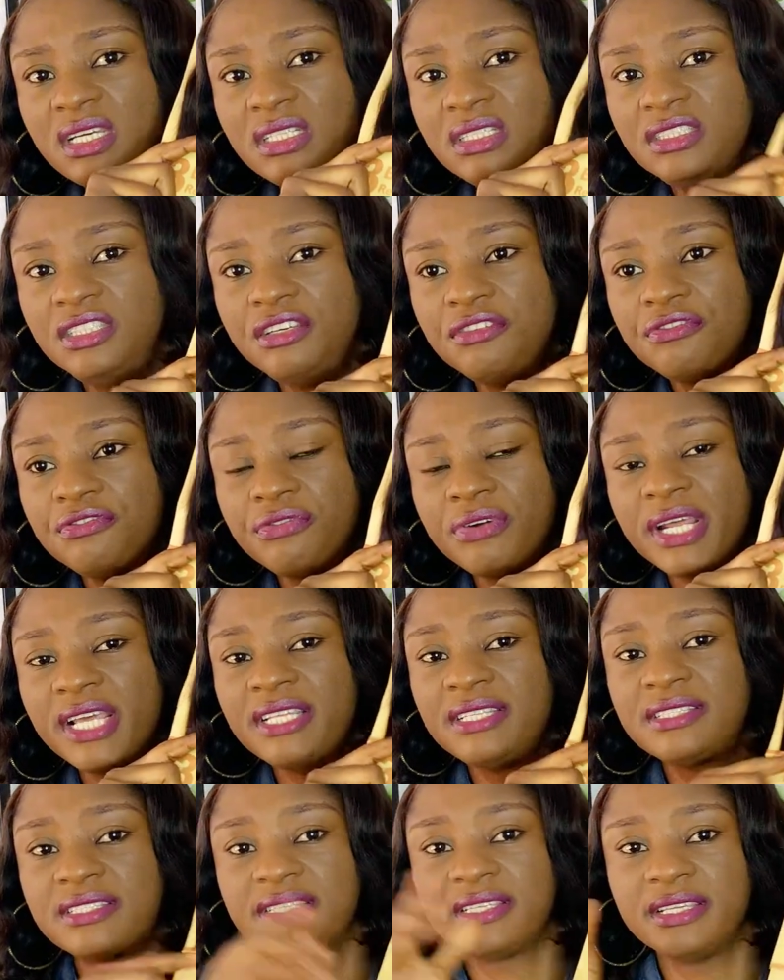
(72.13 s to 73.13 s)

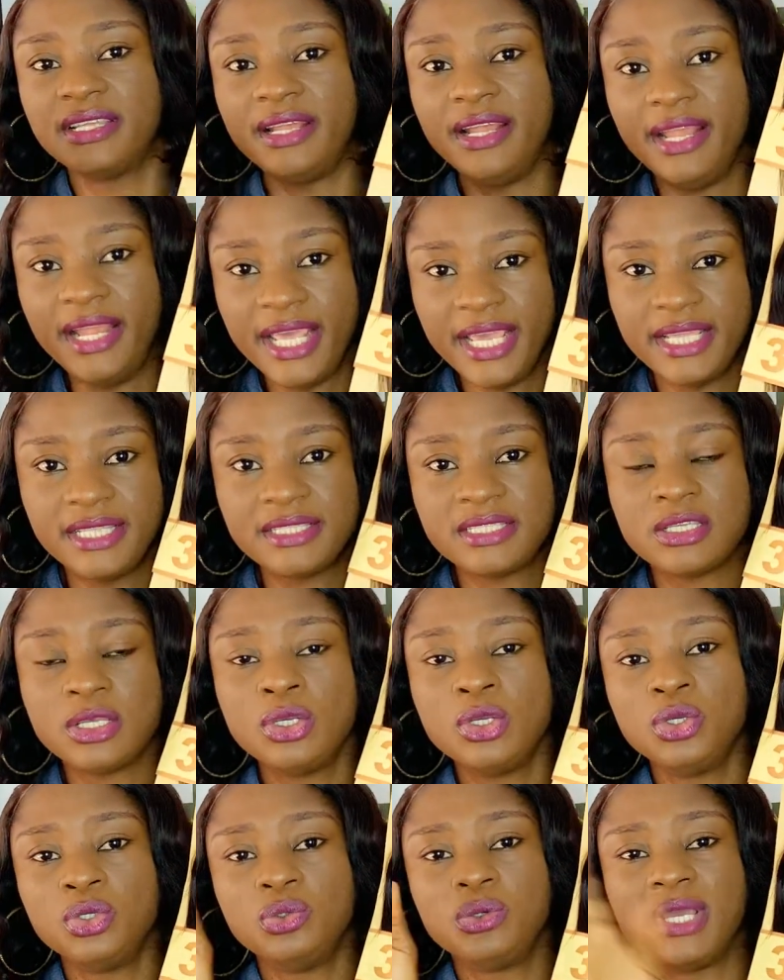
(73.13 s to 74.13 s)
different
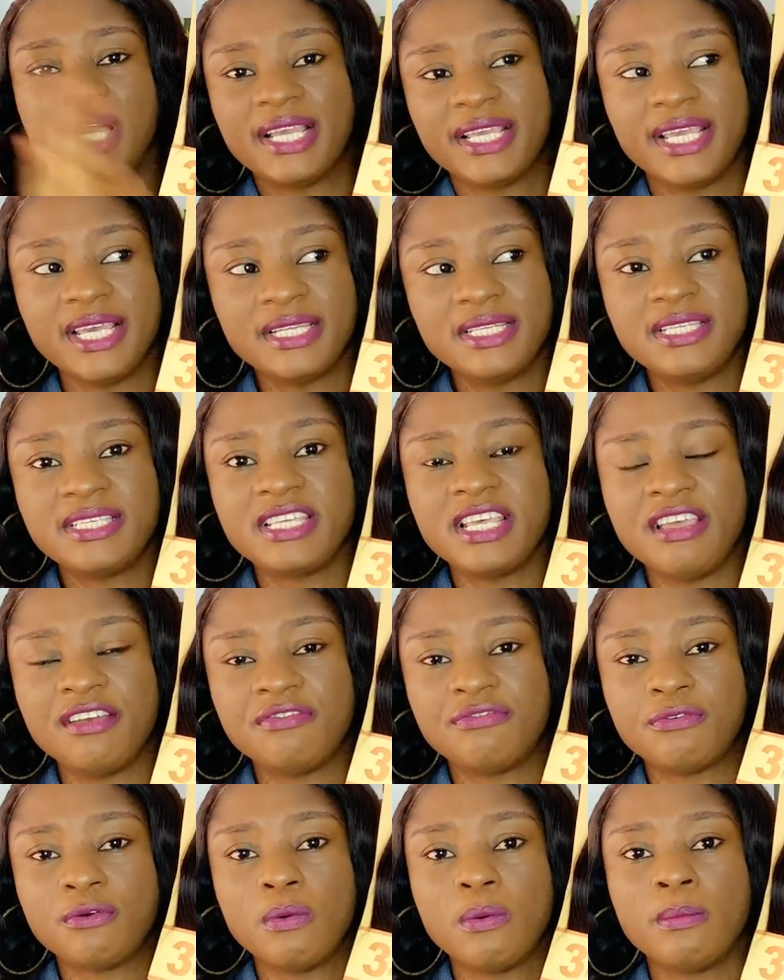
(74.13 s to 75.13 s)
length. You can get this hair
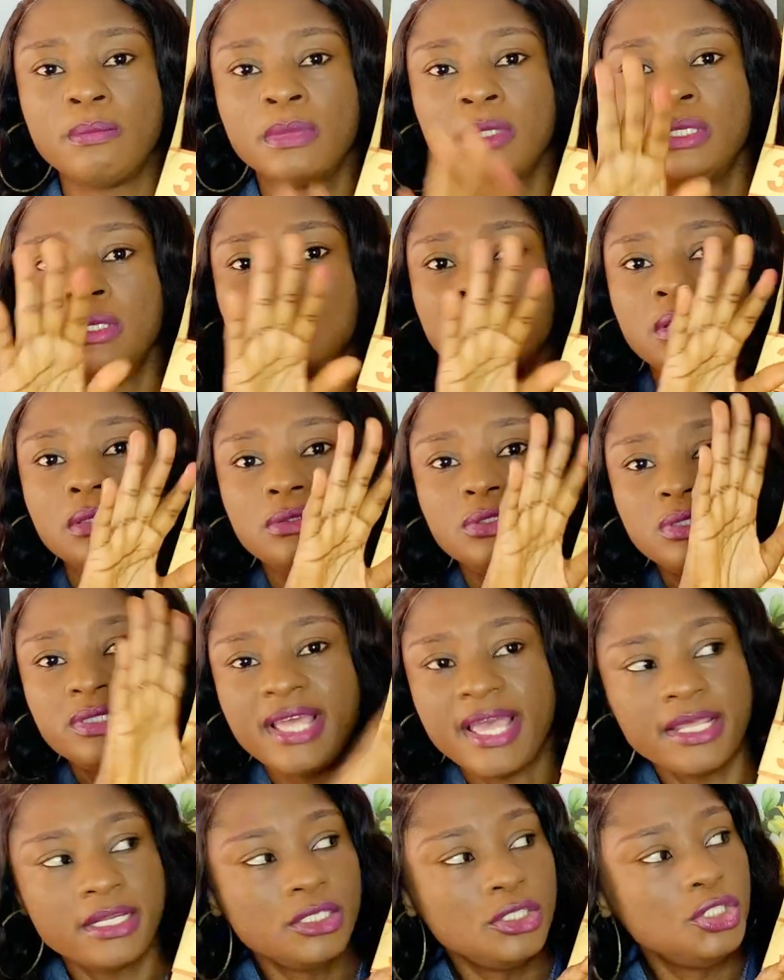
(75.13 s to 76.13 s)
from
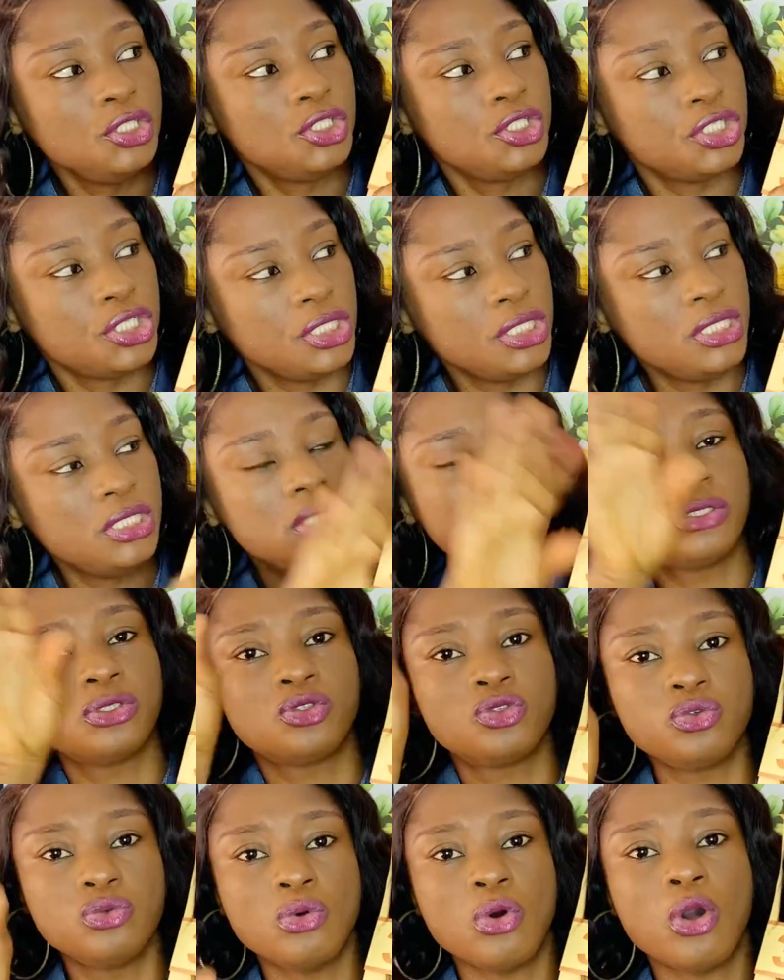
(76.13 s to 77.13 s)
10
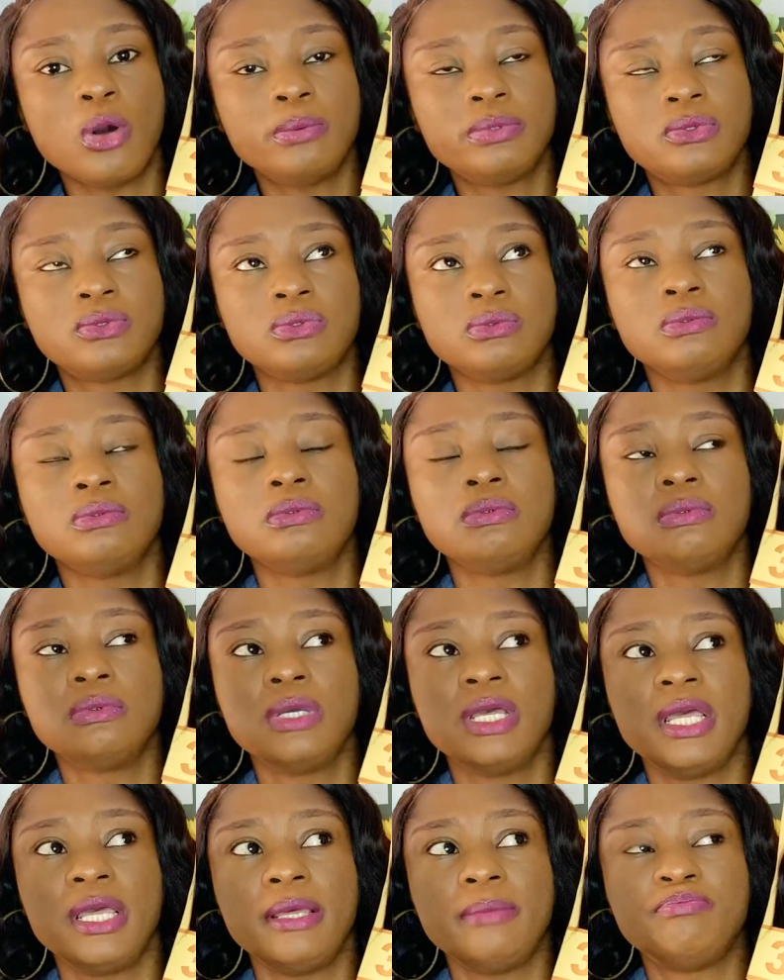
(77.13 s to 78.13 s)
inches to up to
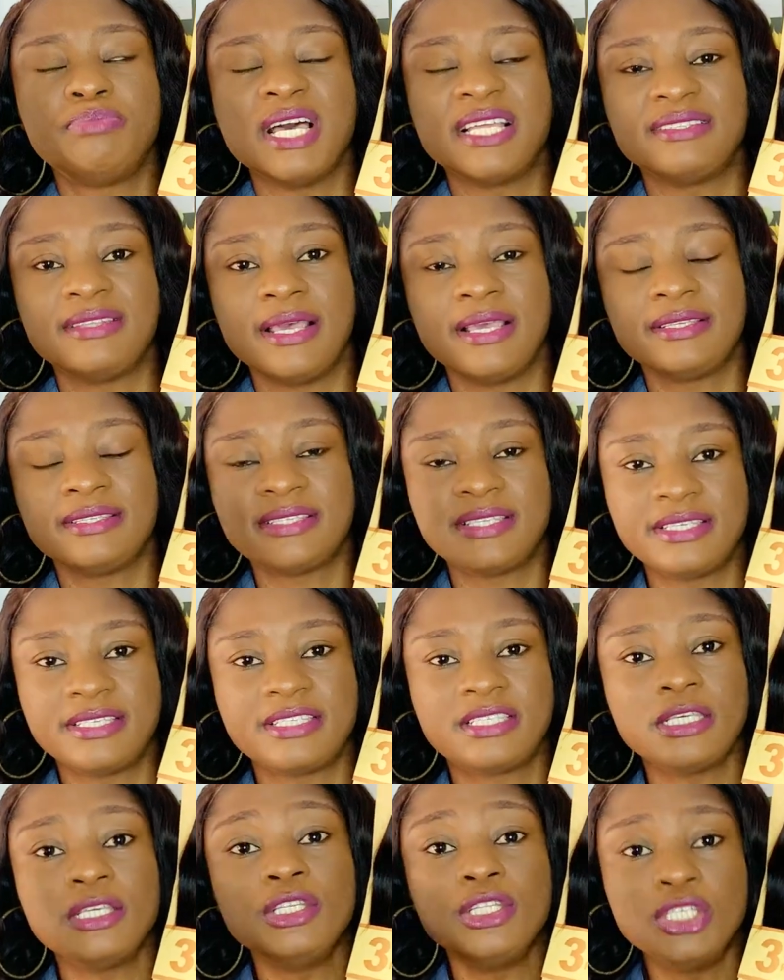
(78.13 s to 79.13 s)

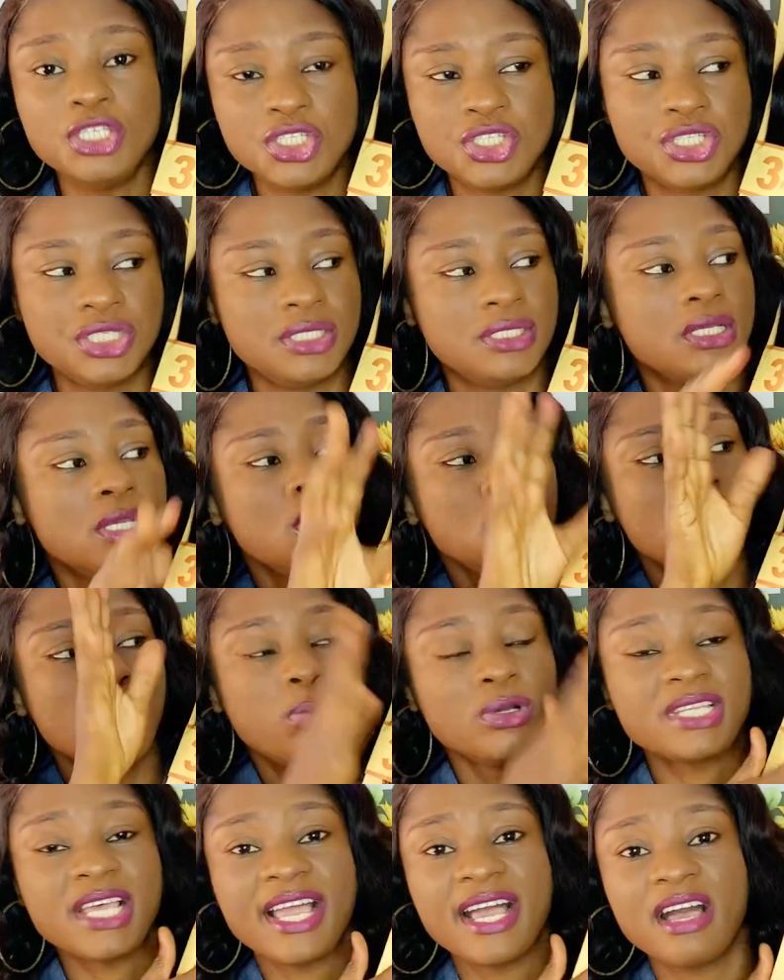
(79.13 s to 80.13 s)
16 inches,
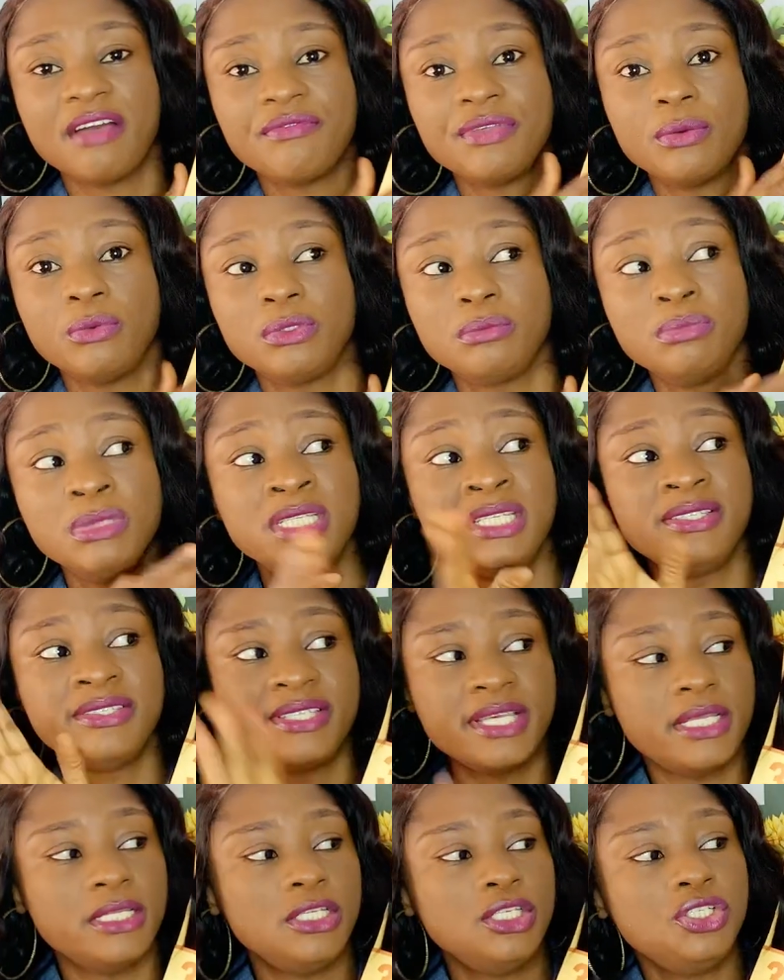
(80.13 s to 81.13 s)
but I have here with me the
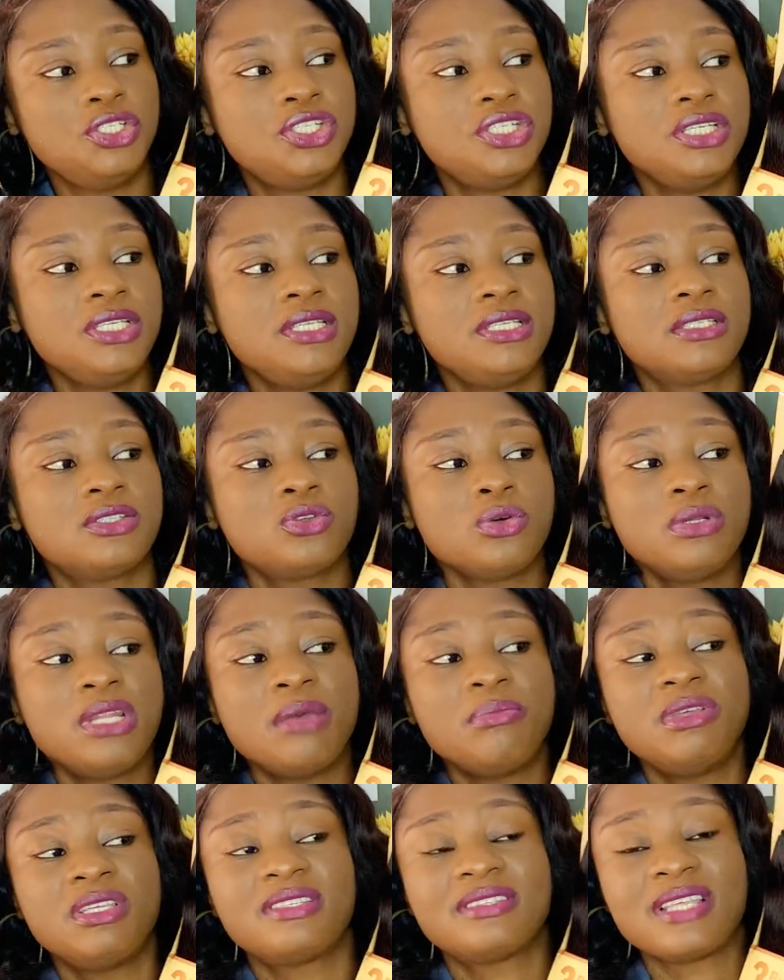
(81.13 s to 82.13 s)
10 inches. So
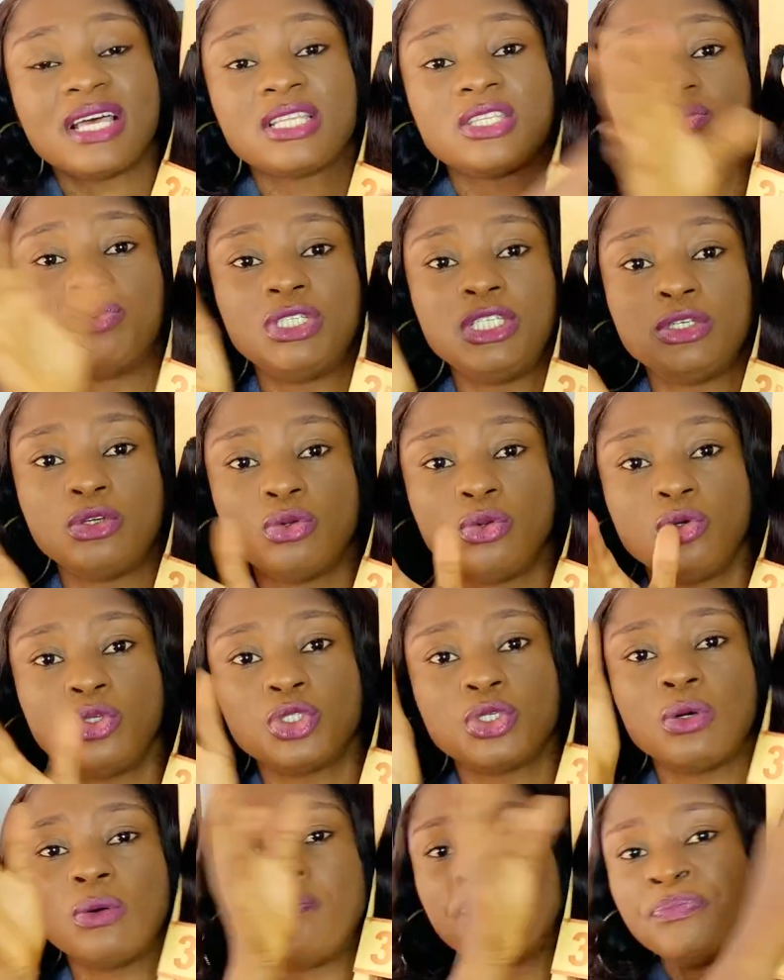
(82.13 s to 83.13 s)
let me start with the
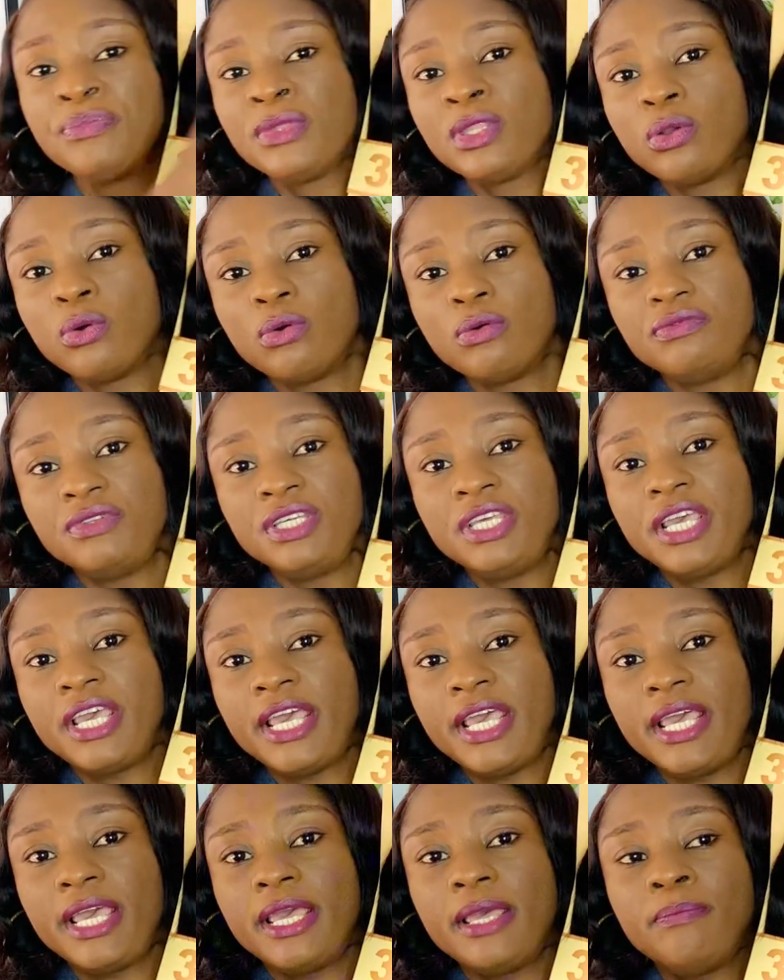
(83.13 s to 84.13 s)
closure of the
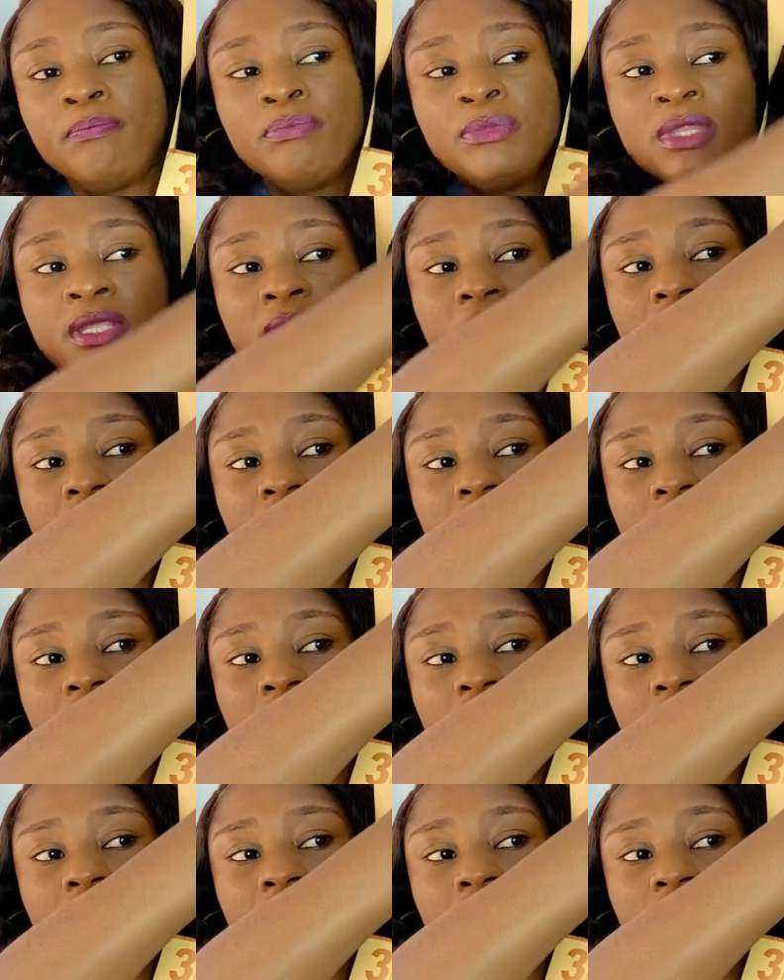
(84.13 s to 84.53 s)
hair.